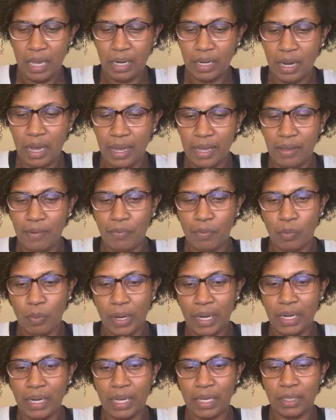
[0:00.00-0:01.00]
not even
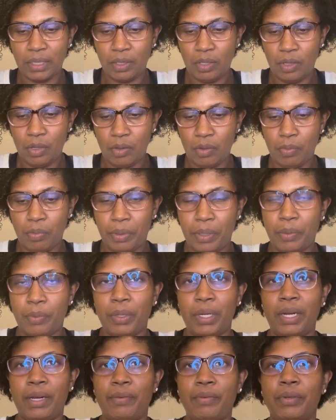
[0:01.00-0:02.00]
right next to you? But
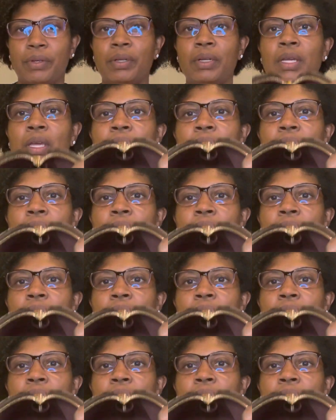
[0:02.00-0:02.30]
whatever.